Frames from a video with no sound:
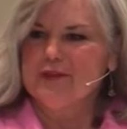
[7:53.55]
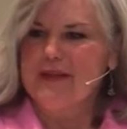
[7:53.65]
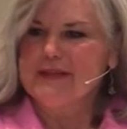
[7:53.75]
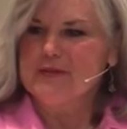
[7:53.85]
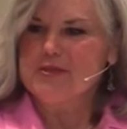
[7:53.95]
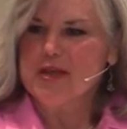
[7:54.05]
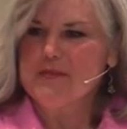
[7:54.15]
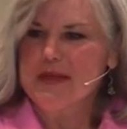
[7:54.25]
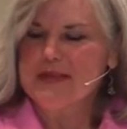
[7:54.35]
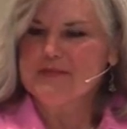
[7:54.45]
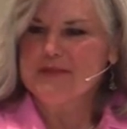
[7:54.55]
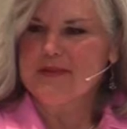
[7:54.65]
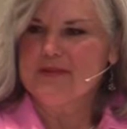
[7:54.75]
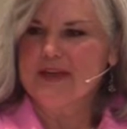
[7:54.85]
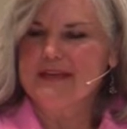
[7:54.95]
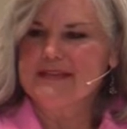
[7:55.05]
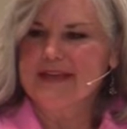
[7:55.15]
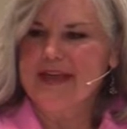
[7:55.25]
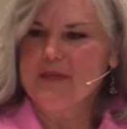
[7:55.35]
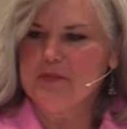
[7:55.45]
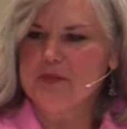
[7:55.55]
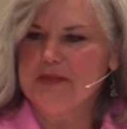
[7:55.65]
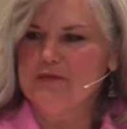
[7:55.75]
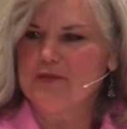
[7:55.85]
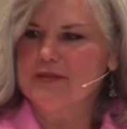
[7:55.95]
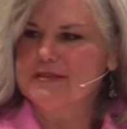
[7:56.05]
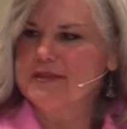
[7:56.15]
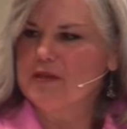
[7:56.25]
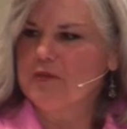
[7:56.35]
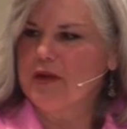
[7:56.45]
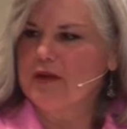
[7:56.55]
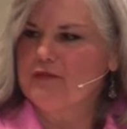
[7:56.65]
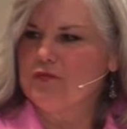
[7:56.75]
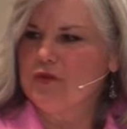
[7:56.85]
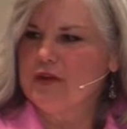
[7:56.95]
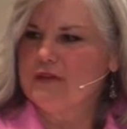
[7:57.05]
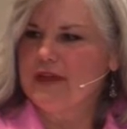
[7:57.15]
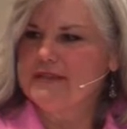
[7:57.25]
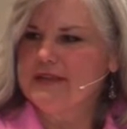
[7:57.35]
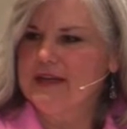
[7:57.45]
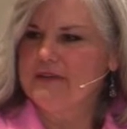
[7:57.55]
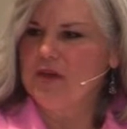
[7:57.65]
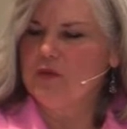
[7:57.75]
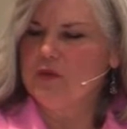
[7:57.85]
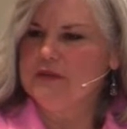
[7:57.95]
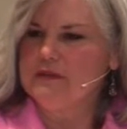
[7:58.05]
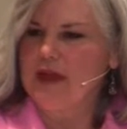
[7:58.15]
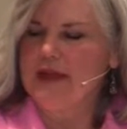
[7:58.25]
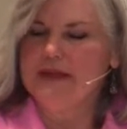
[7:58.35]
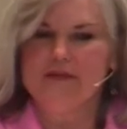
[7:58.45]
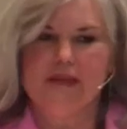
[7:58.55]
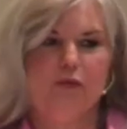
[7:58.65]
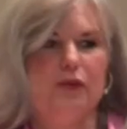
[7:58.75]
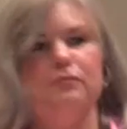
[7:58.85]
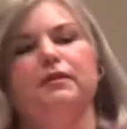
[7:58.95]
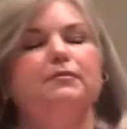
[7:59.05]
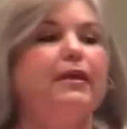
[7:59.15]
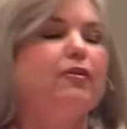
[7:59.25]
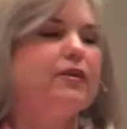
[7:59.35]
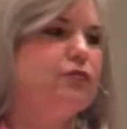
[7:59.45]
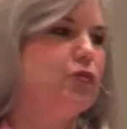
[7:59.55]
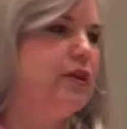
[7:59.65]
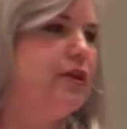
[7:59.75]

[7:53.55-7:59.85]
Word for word: In fact, I was telling my husband the other day, I said, I can't believe we're going to celebrate our 40th. I said, I thought we, I didn't think we'd be married 40